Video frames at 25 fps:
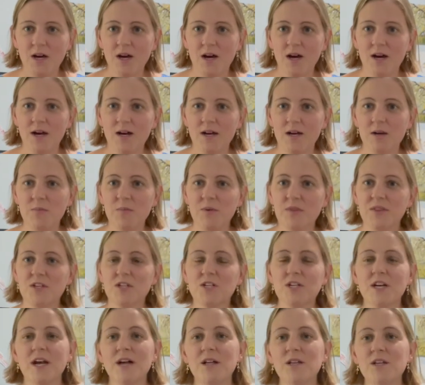But the
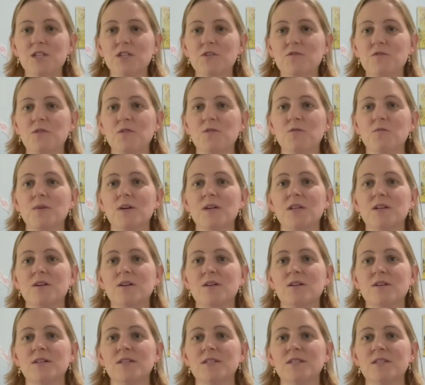challenge for the reader
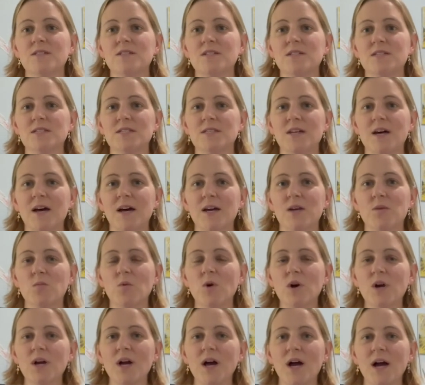is to decide
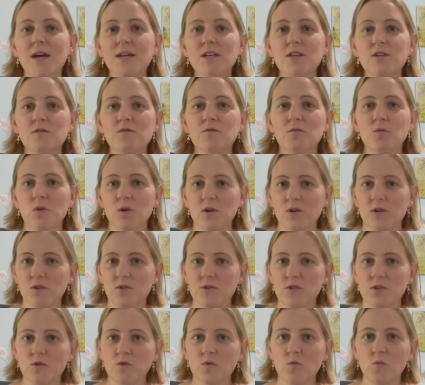what kind of
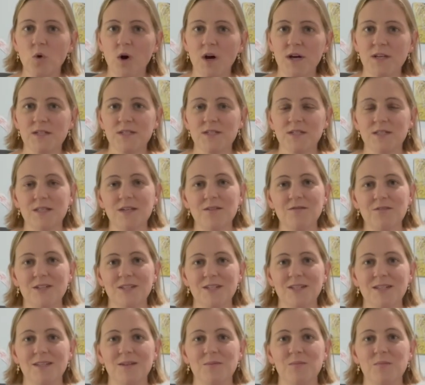world you want to live in,